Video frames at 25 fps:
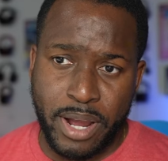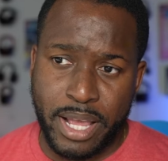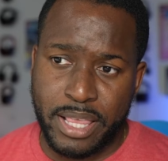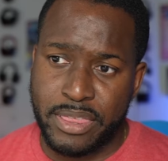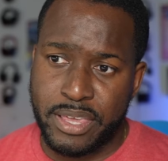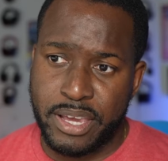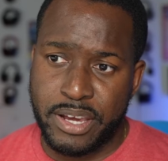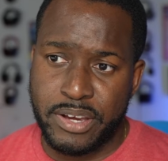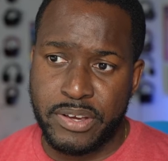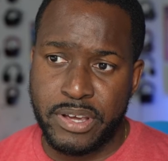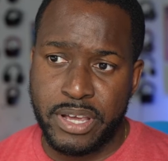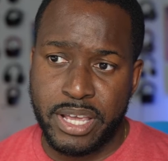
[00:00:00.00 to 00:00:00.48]
right
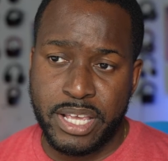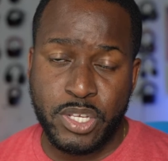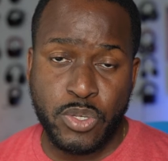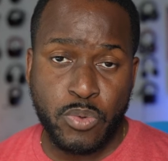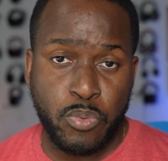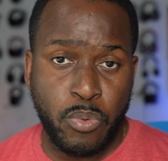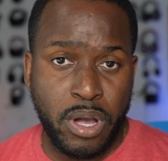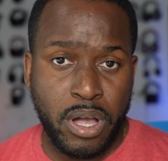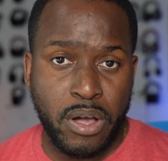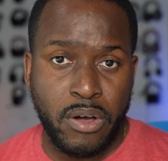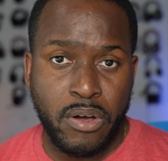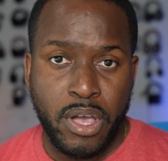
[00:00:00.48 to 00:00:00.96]
there
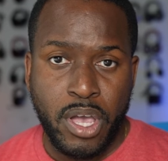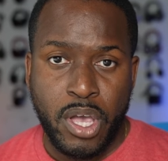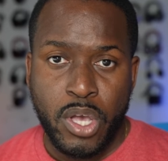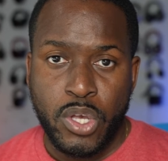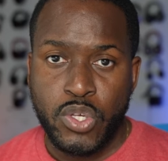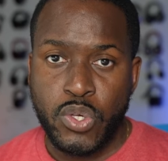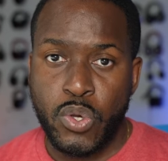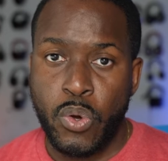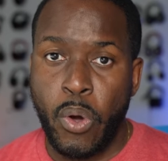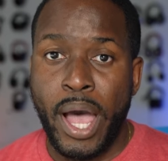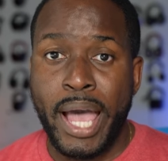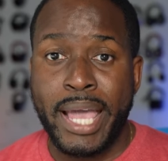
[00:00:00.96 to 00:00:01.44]
as well.
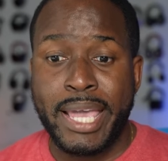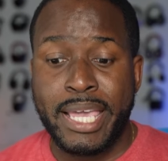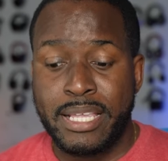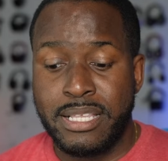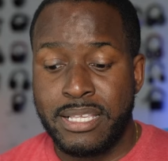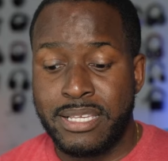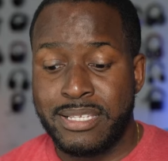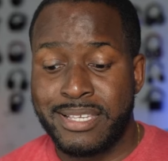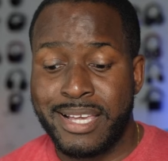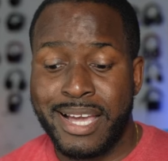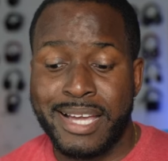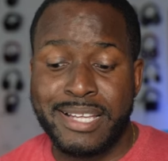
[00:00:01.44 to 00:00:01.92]
So I
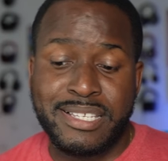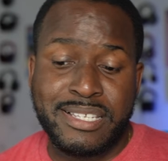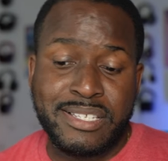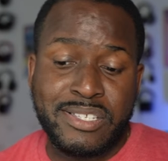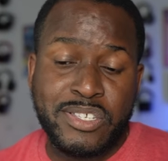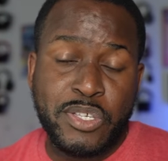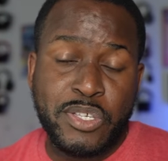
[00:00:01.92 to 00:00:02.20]
can decide to